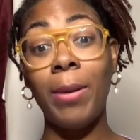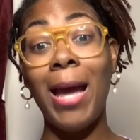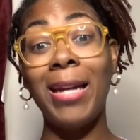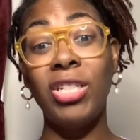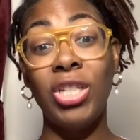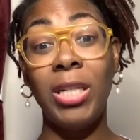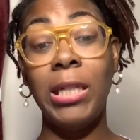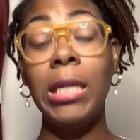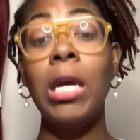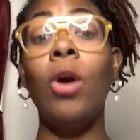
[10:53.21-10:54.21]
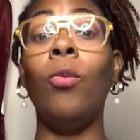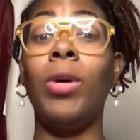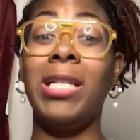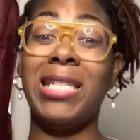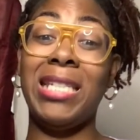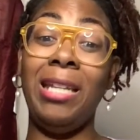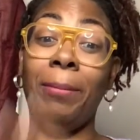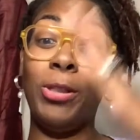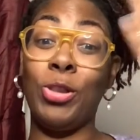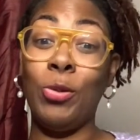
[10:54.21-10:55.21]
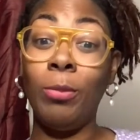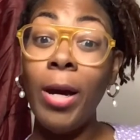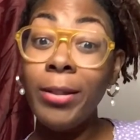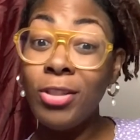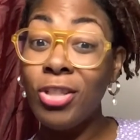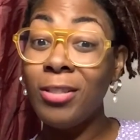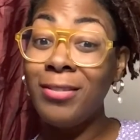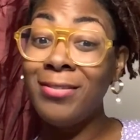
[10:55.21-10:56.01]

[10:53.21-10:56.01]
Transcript: hygiene. One is sleeping too much,